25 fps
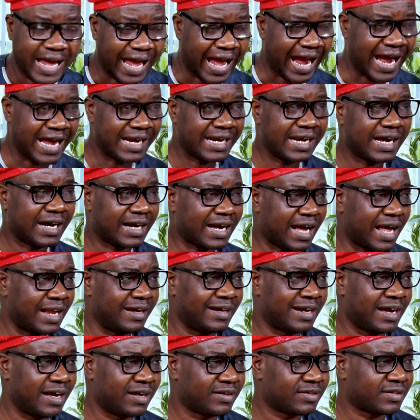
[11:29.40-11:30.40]
INEC
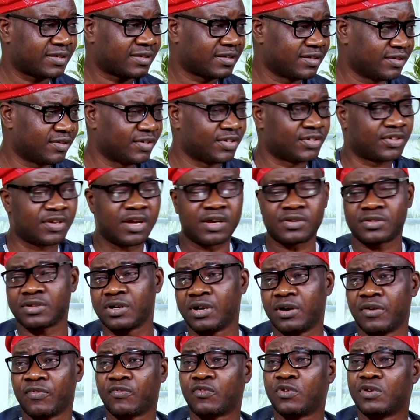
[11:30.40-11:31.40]
announced the resumption
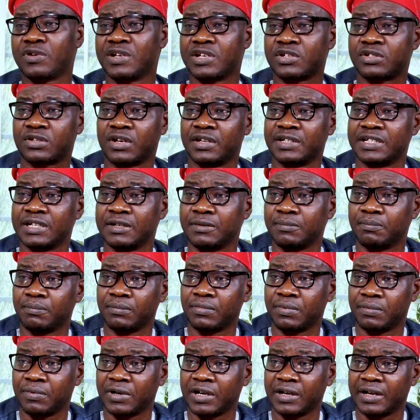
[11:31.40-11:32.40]
of collation
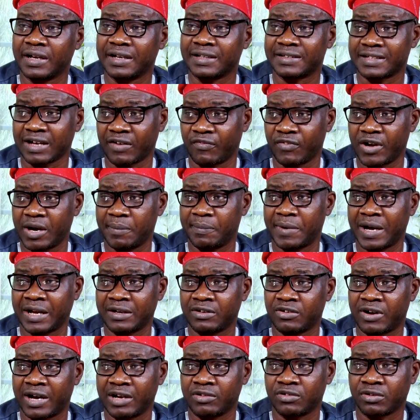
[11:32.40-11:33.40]
in Tafawa
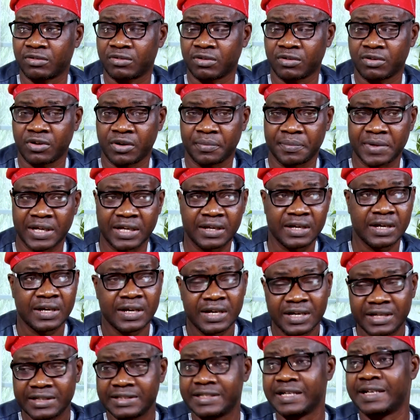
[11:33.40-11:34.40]
Balewa local government.
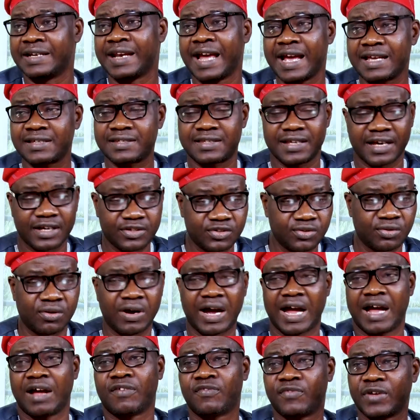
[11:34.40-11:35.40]
The next day you
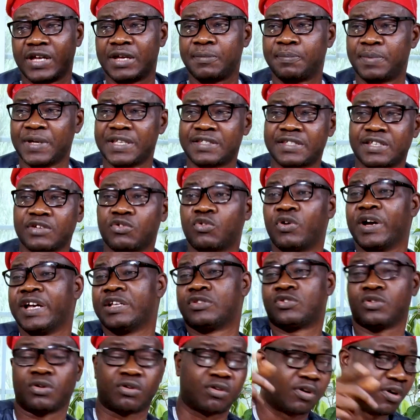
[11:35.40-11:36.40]
have APC
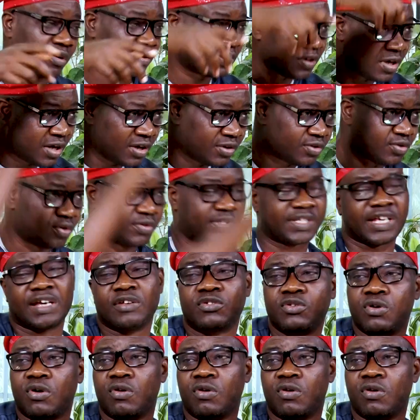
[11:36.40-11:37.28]
going to court to say